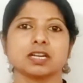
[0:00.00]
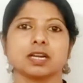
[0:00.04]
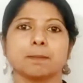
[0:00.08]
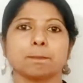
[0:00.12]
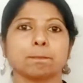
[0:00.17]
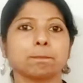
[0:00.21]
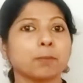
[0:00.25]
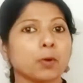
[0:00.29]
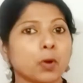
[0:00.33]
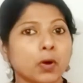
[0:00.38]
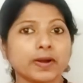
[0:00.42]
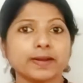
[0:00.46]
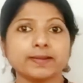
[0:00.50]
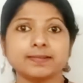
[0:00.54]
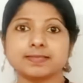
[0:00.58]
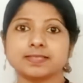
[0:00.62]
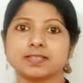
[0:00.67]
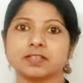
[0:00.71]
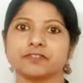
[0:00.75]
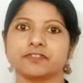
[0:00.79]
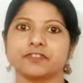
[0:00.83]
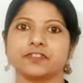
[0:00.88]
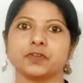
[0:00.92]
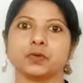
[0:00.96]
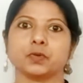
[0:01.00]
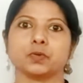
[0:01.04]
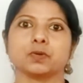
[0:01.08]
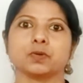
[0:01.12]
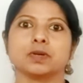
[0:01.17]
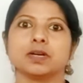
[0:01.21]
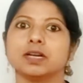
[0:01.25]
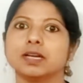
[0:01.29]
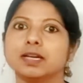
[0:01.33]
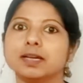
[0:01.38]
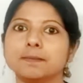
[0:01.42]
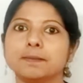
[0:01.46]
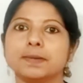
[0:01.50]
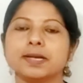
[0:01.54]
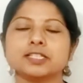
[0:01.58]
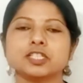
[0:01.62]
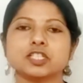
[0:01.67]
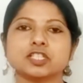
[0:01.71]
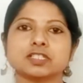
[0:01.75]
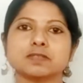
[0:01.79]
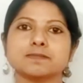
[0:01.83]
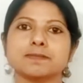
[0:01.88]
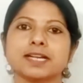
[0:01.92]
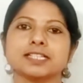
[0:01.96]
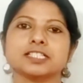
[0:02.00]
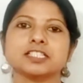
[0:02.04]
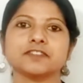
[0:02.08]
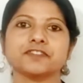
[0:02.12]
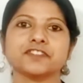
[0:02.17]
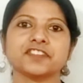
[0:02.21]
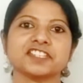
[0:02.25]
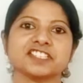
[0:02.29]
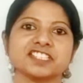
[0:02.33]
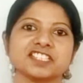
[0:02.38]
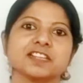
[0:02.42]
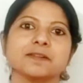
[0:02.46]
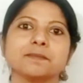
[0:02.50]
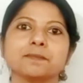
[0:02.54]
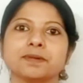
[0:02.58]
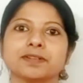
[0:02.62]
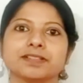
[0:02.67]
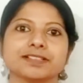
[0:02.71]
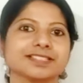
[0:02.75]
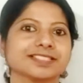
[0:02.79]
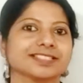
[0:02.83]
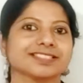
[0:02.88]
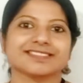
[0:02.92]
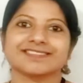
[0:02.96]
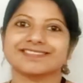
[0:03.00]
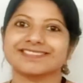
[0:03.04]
points of view, images, metaphors, symbols.